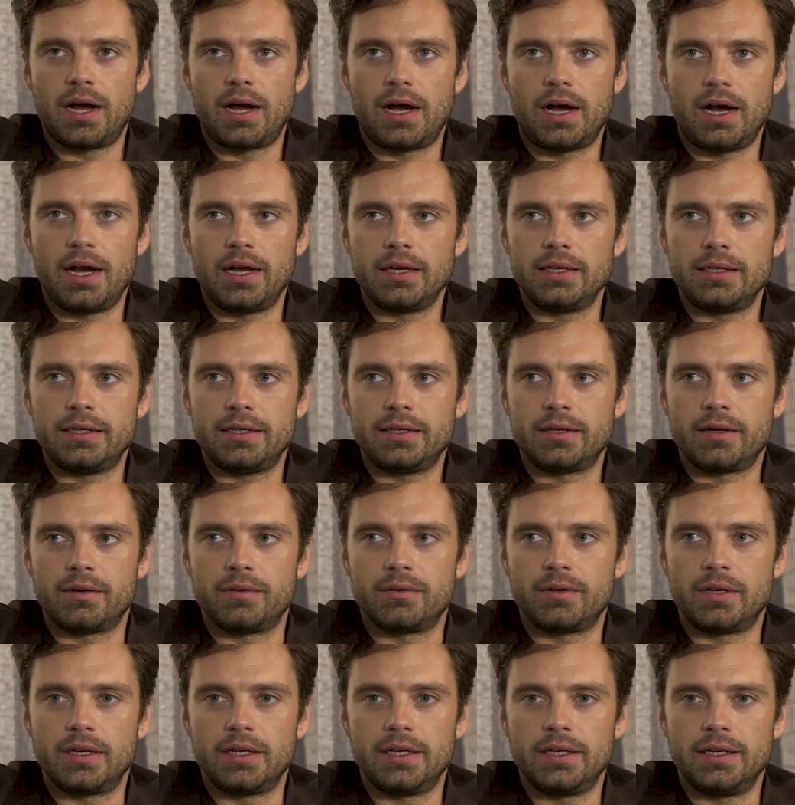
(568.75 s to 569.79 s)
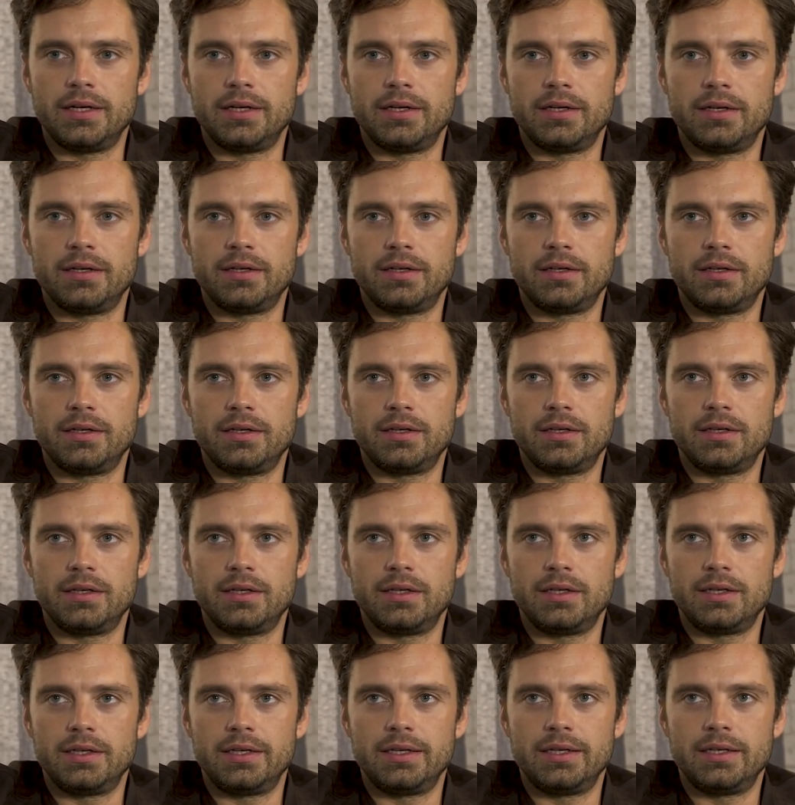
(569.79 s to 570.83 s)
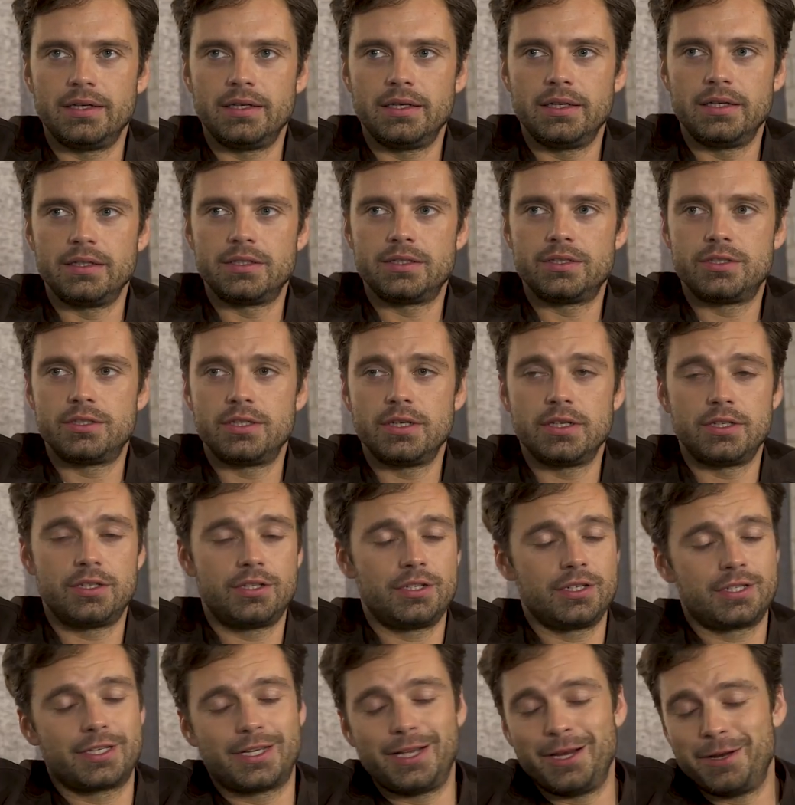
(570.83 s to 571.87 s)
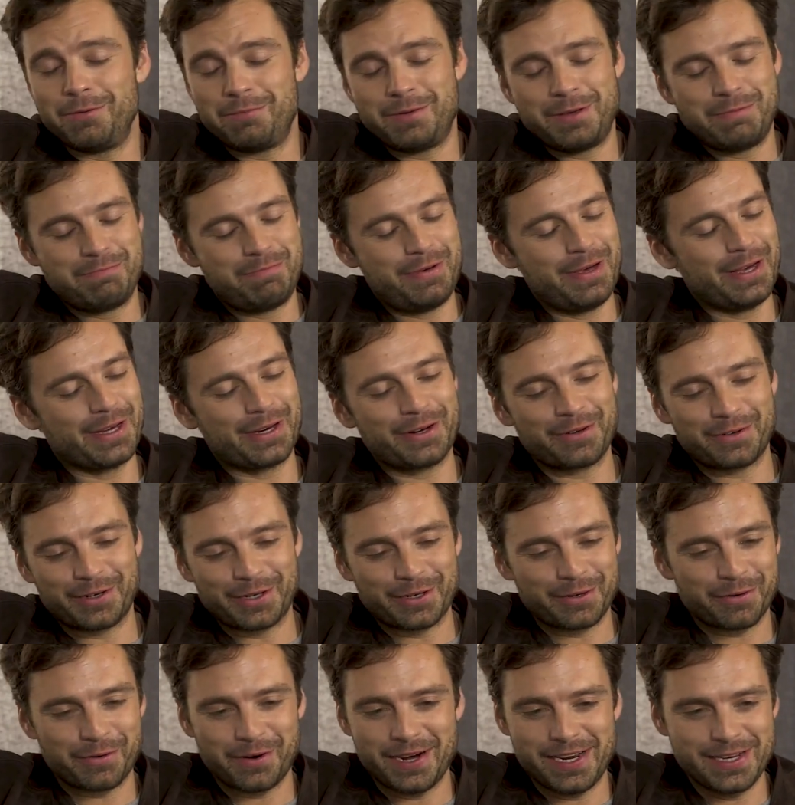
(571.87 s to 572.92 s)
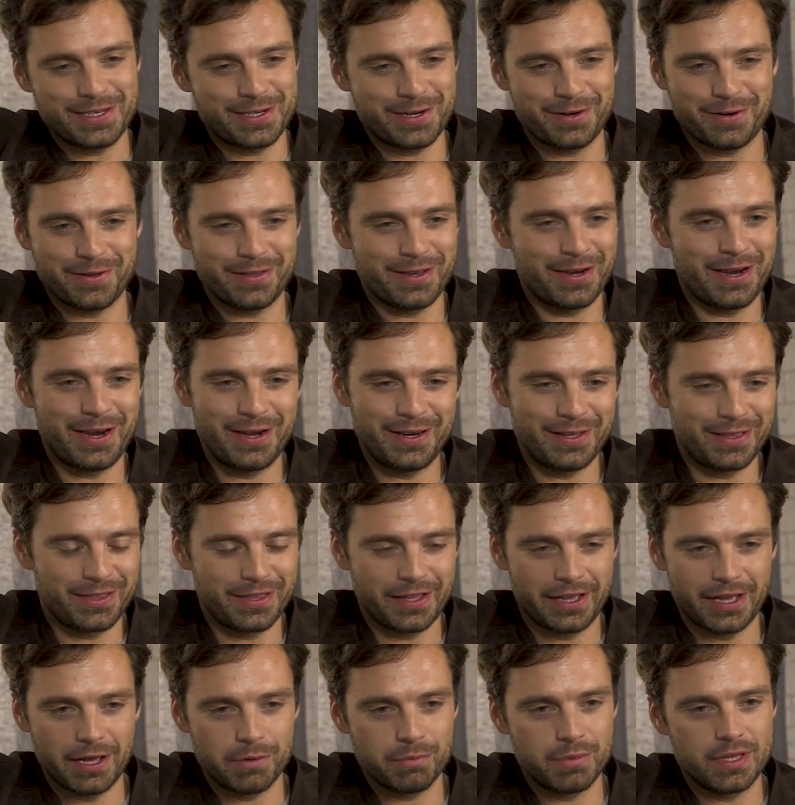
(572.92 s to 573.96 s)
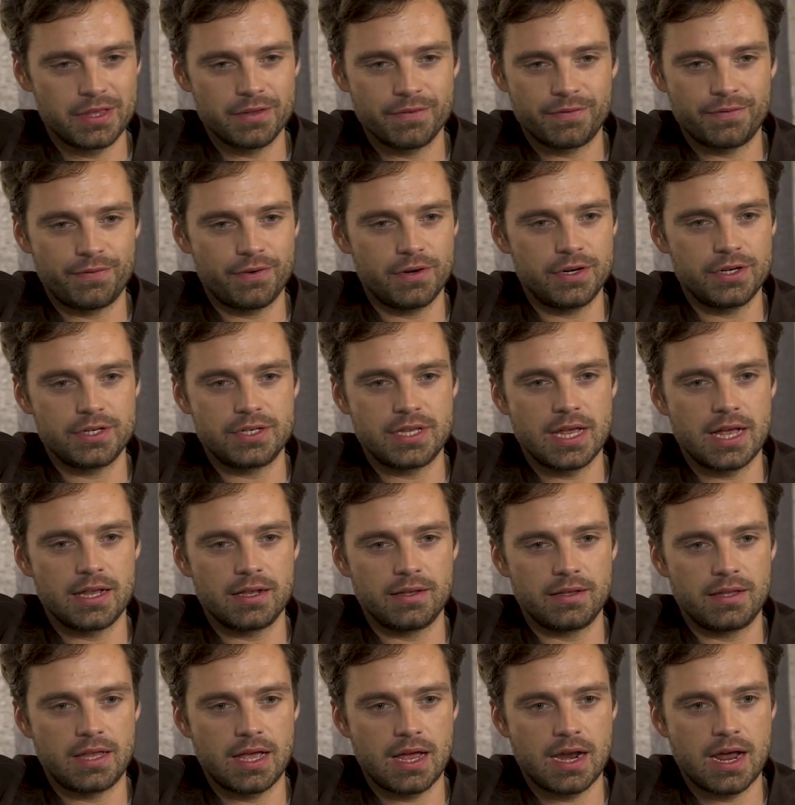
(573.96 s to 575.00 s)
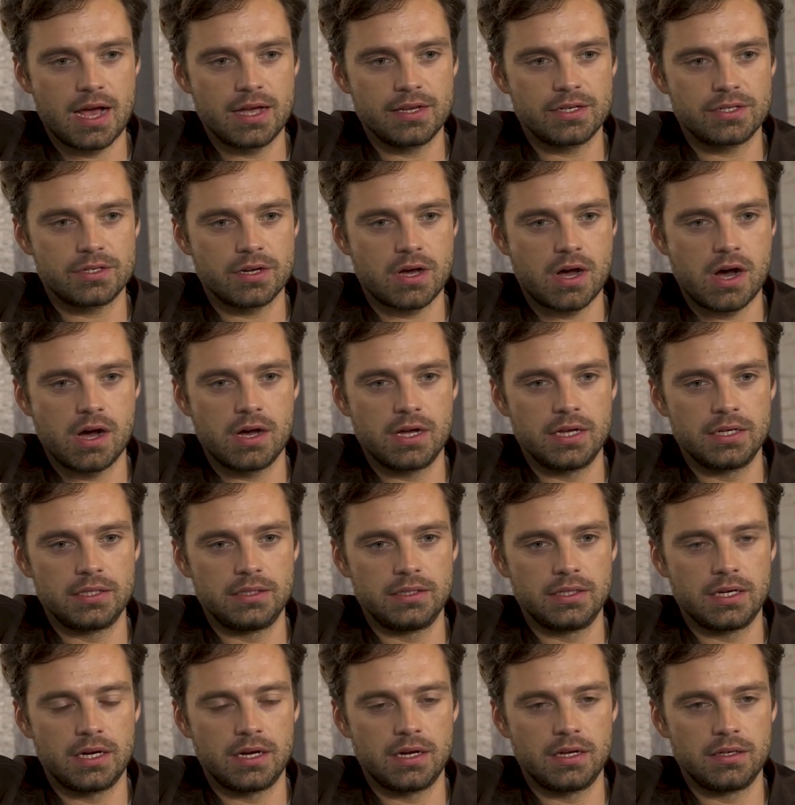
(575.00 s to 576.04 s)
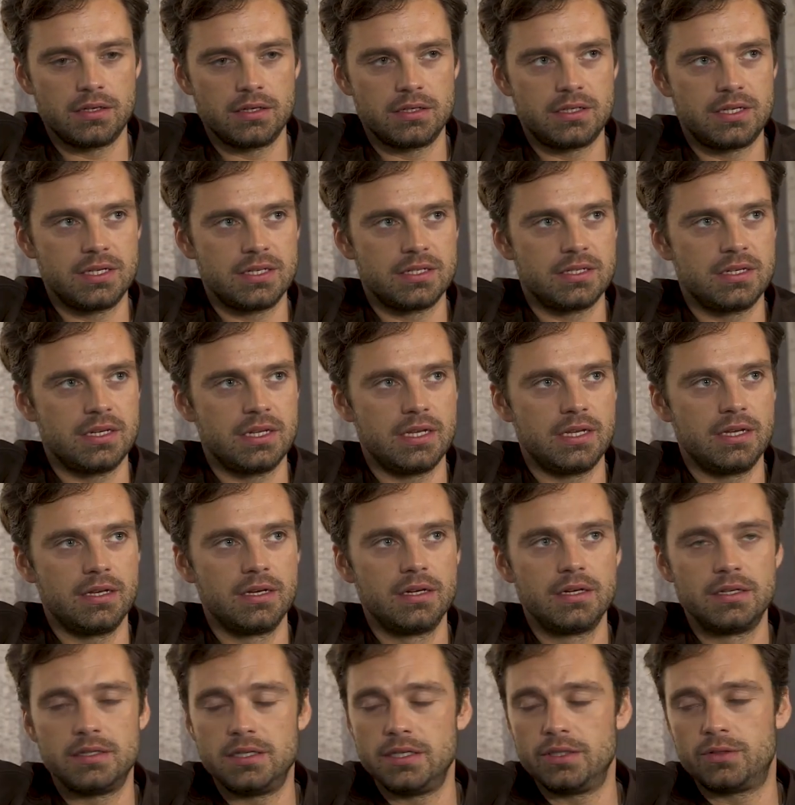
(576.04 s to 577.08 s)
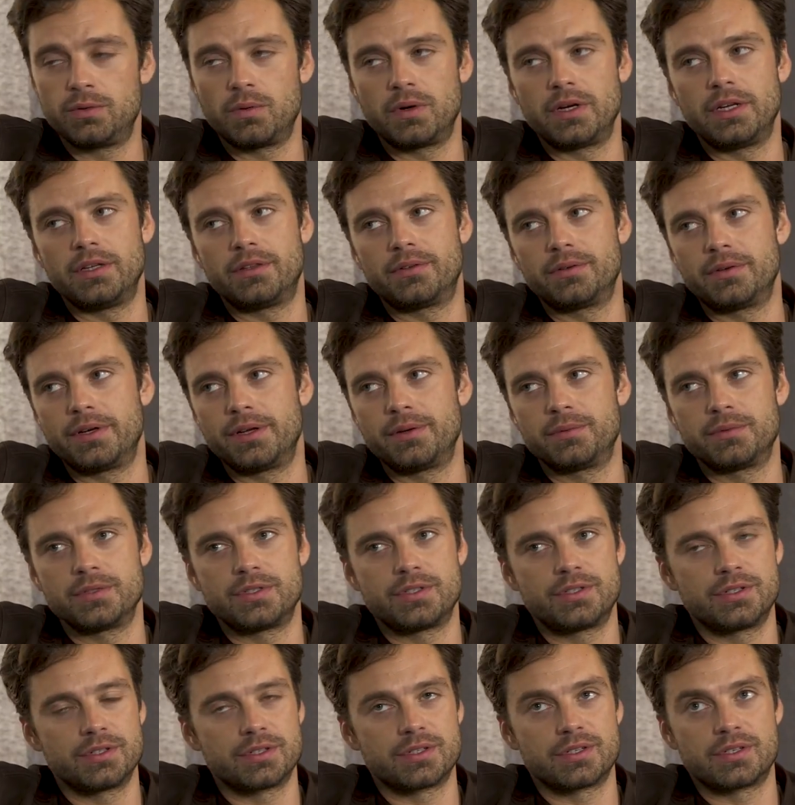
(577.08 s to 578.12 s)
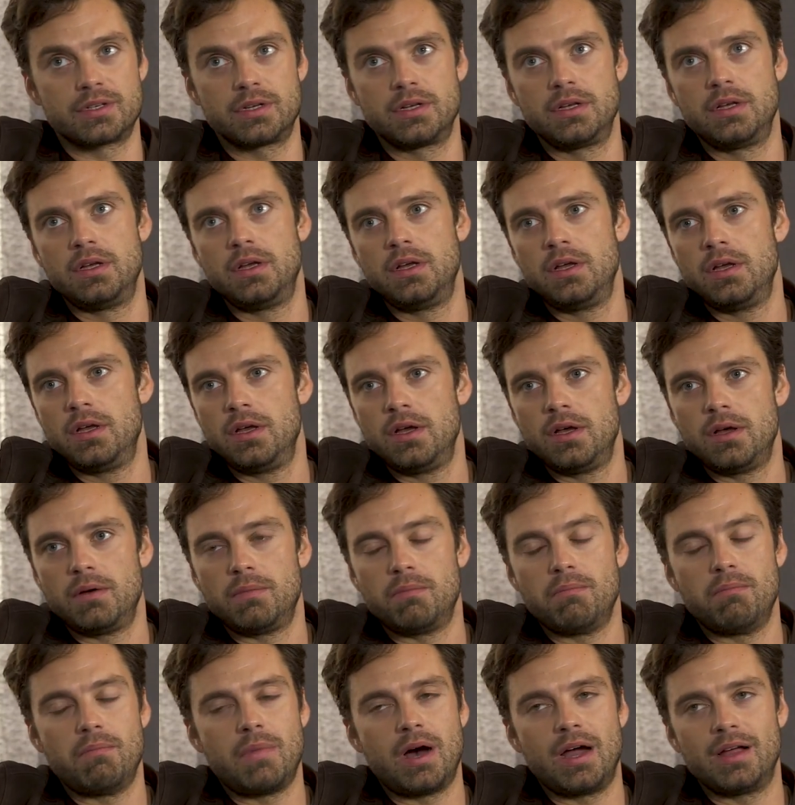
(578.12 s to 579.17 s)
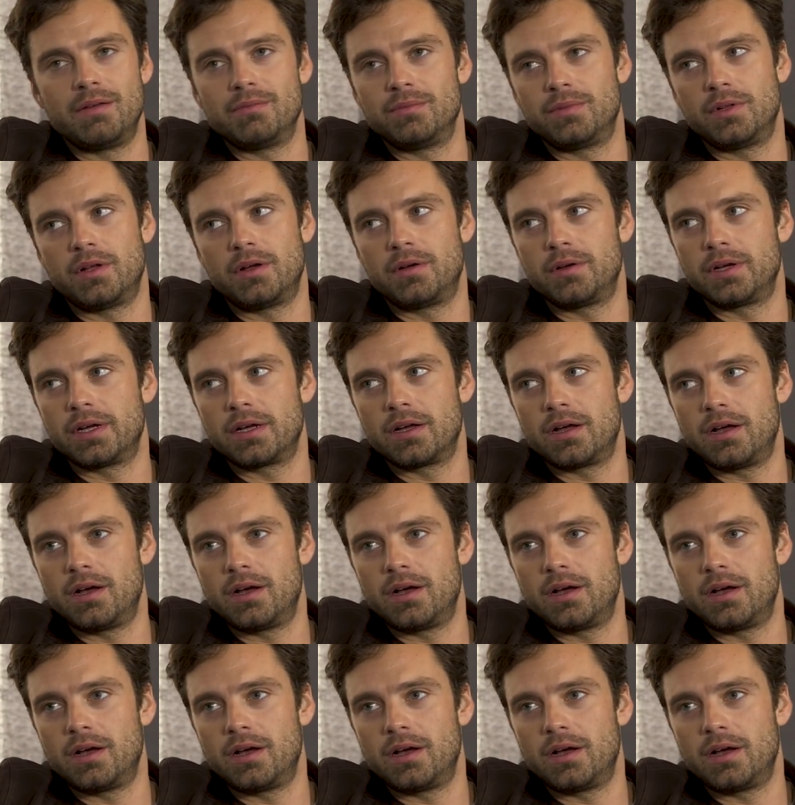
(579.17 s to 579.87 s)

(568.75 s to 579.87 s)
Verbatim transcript: I you know, it, it, it's it's just going to be bigger and crazier than anything. I mean, the footage that that I saw at uh, the Disney D23 was just mind blowing.